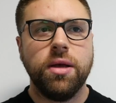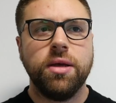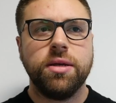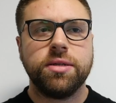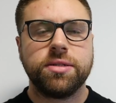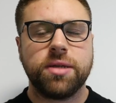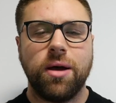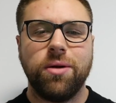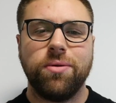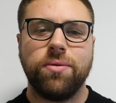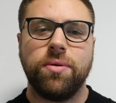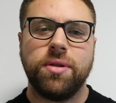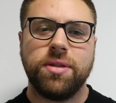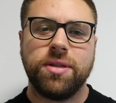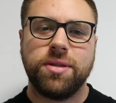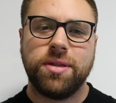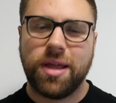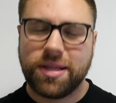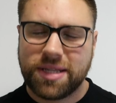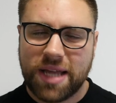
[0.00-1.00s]
So
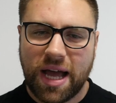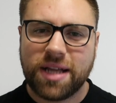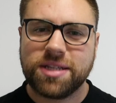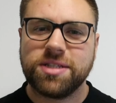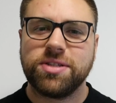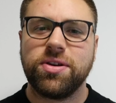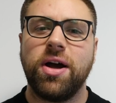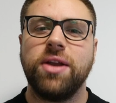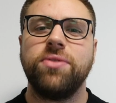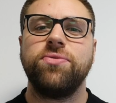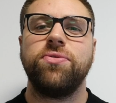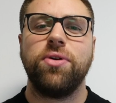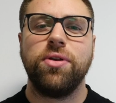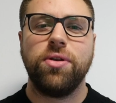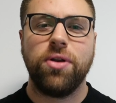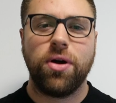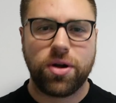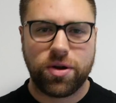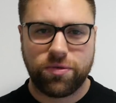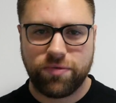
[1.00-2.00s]
the downside for a
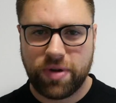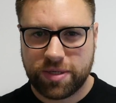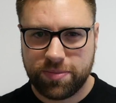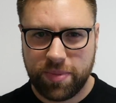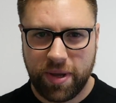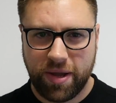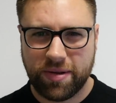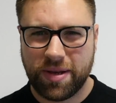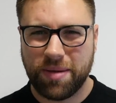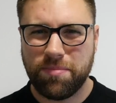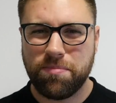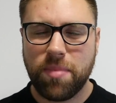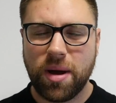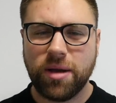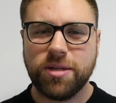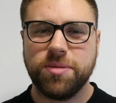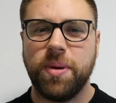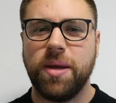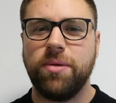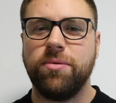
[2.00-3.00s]
longer rest period, and
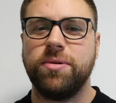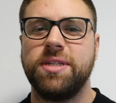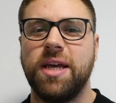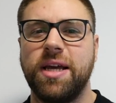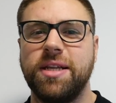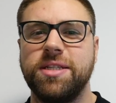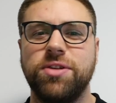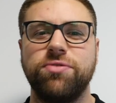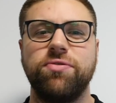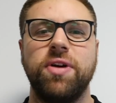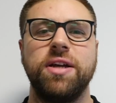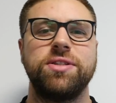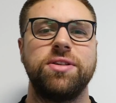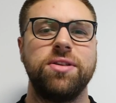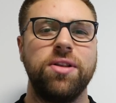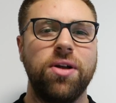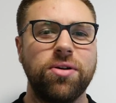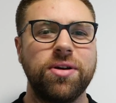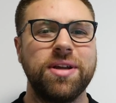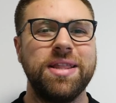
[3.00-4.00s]
most people tend to rest
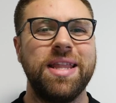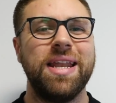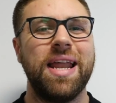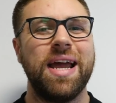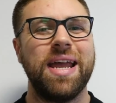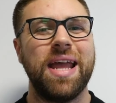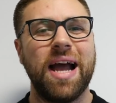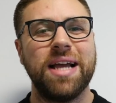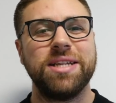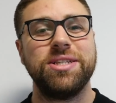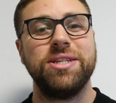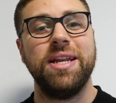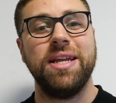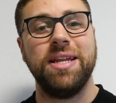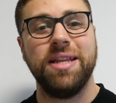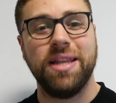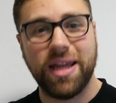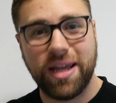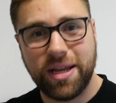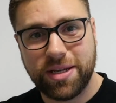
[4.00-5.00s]
longer than they actually
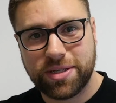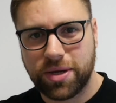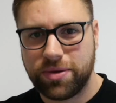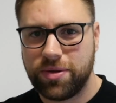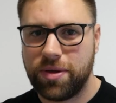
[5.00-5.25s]
need to.